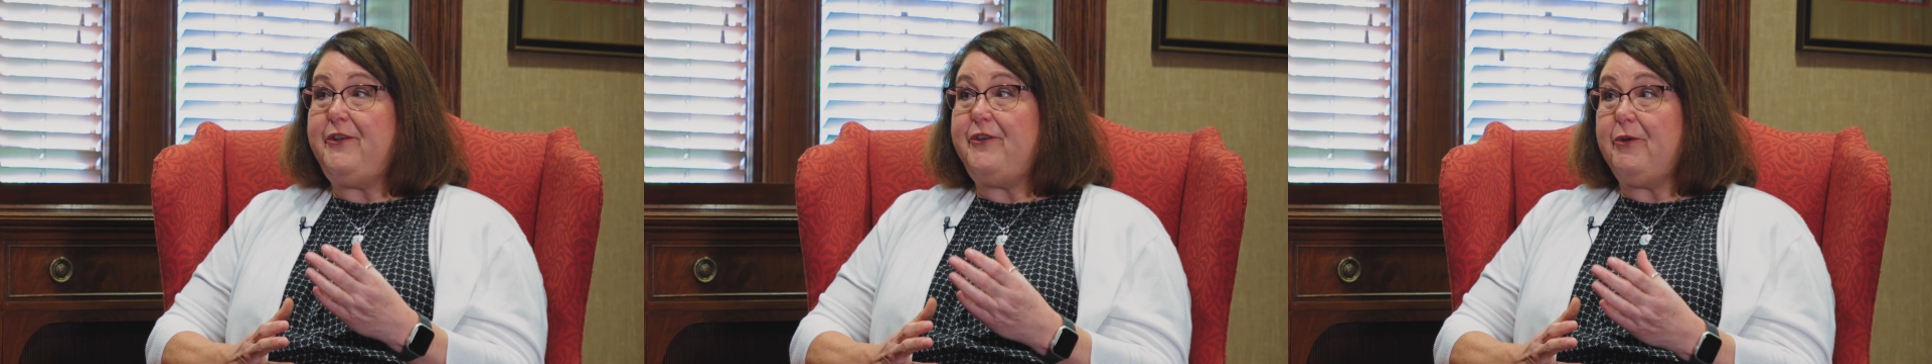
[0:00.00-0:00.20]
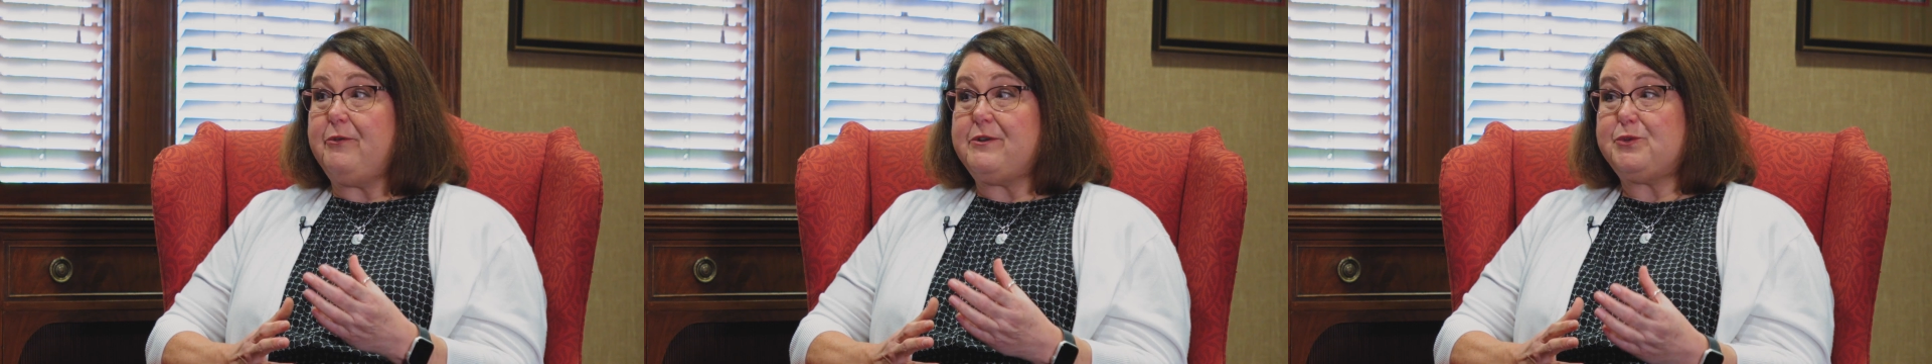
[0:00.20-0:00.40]

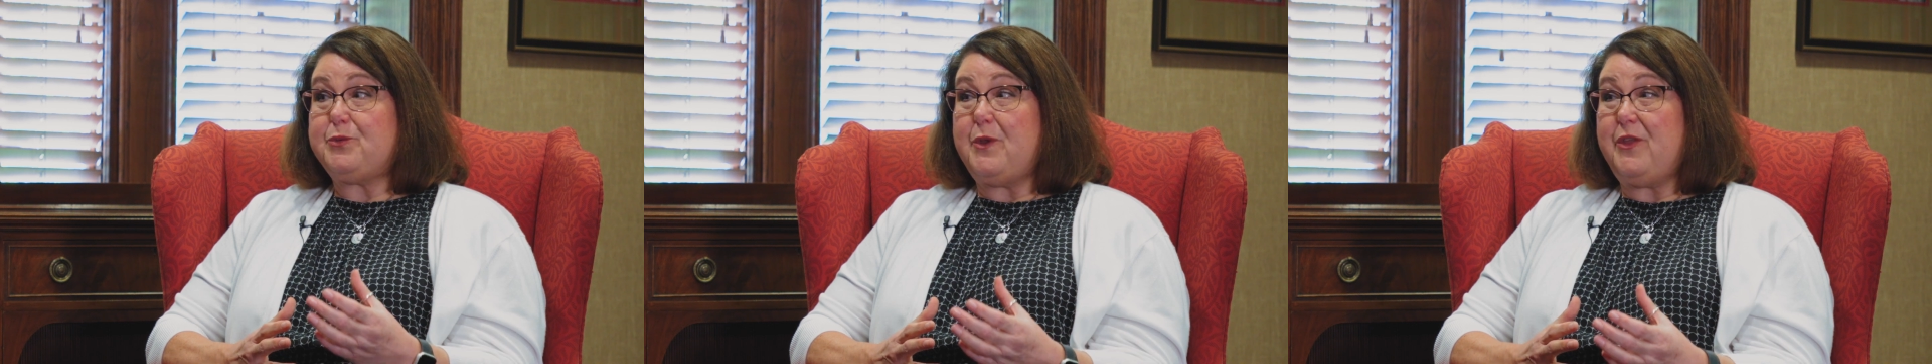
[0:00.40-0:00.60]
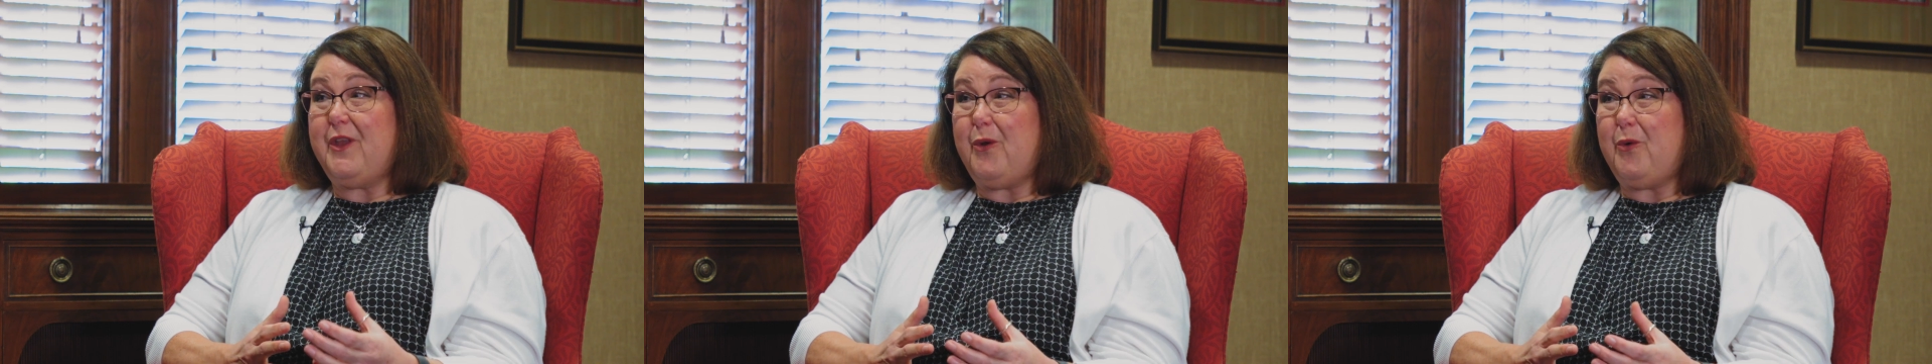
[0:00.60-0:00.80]
donors
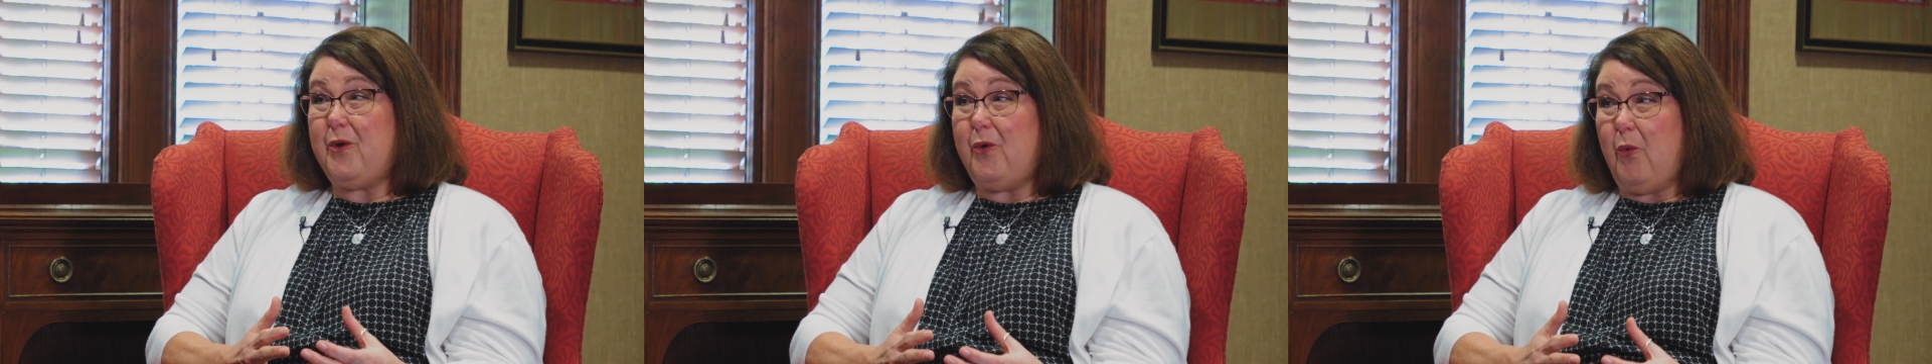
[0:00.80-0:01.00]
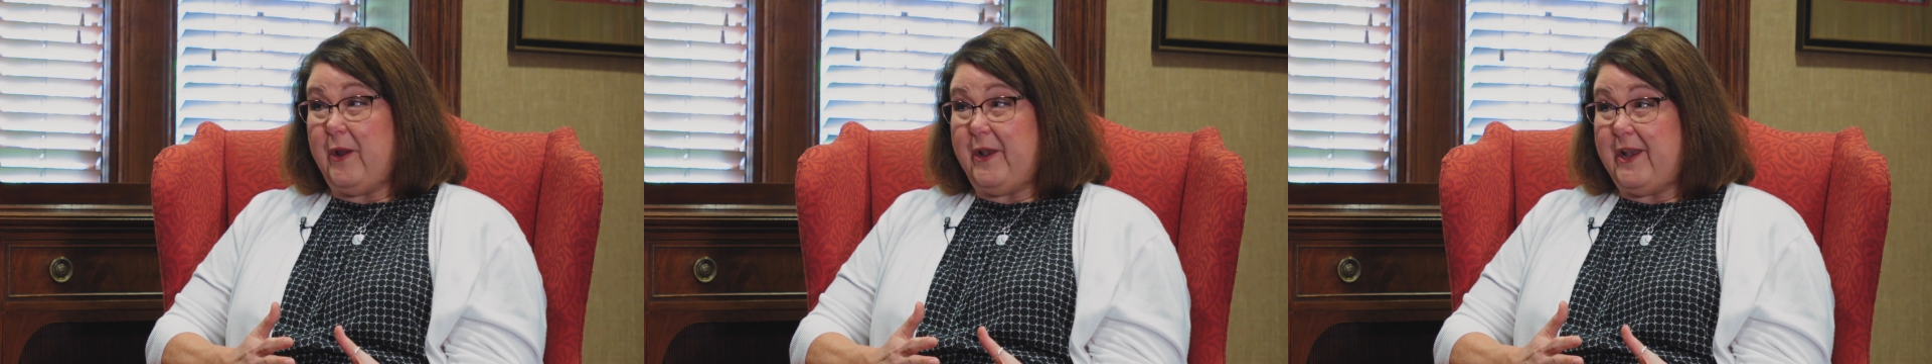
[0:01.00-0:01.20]
we think we're
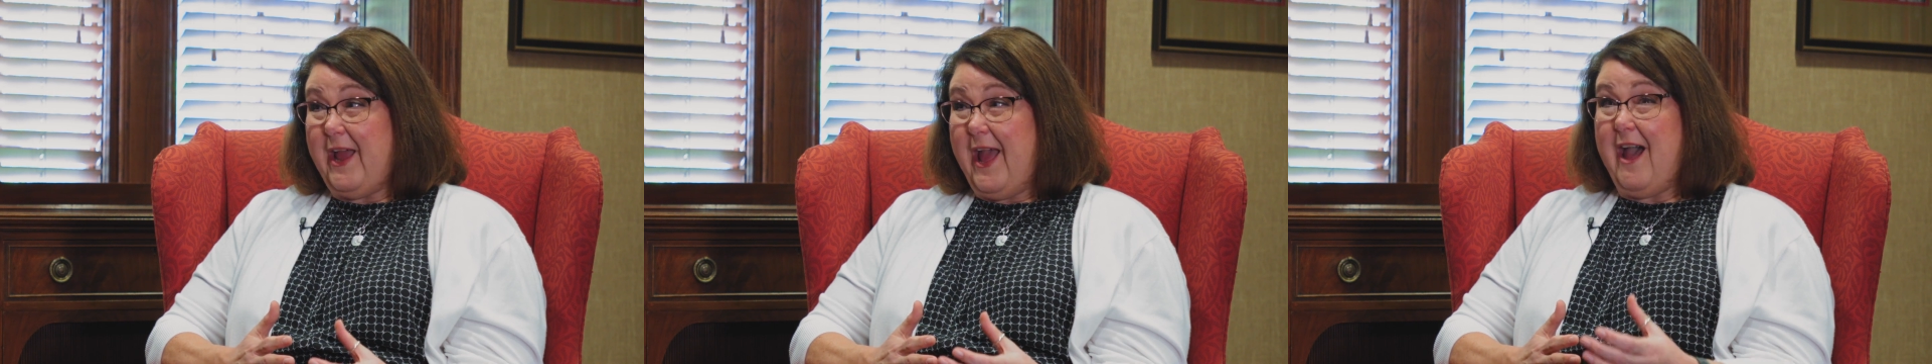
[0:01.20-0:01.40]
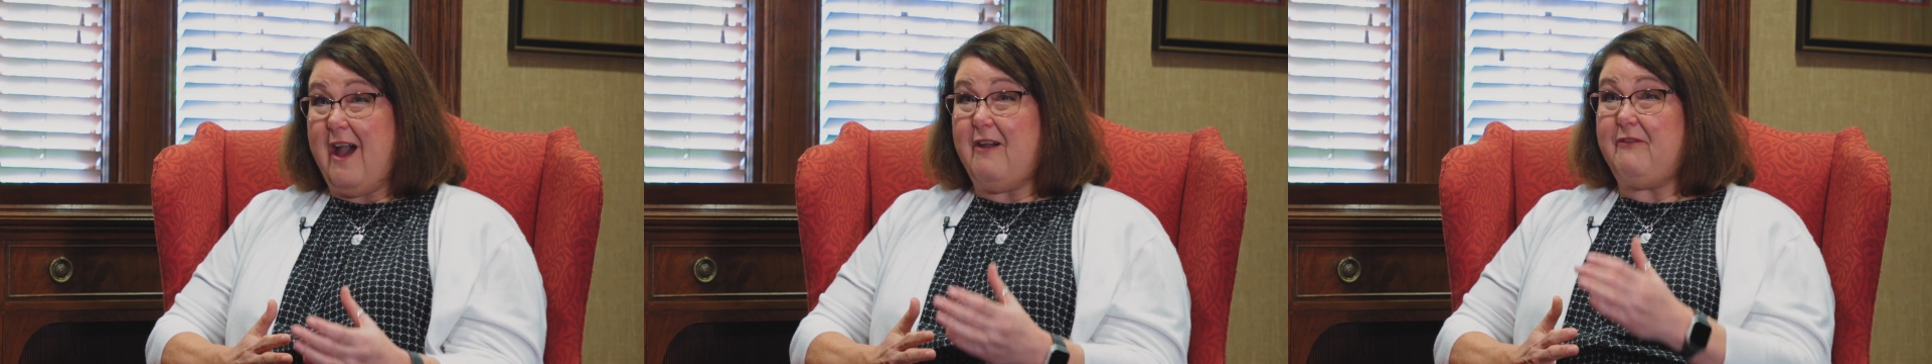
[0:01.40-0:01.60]
going to
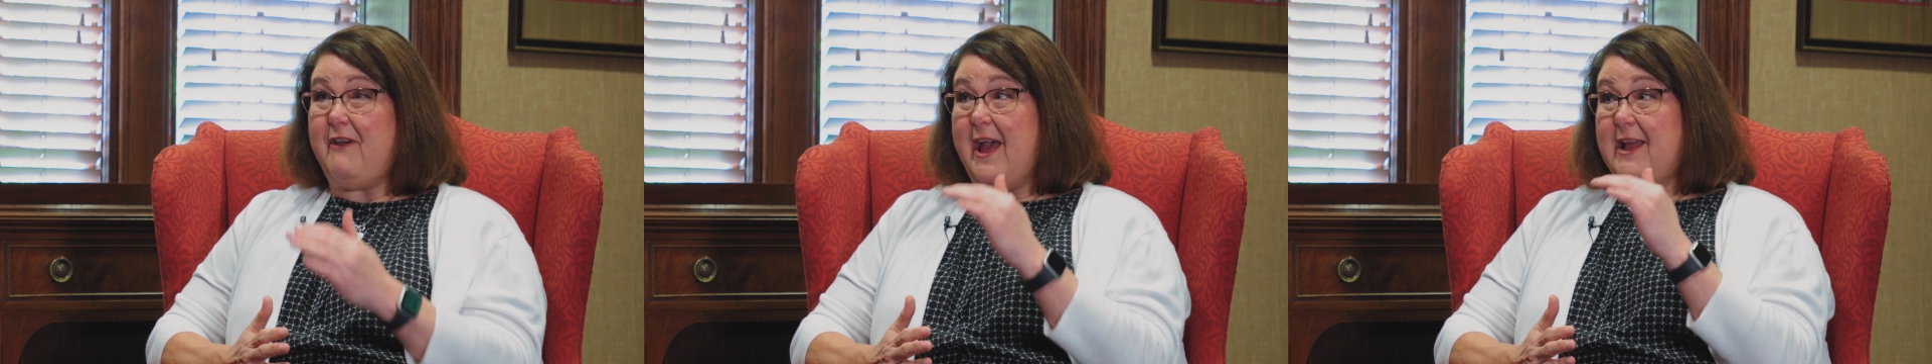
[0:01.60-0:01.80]
have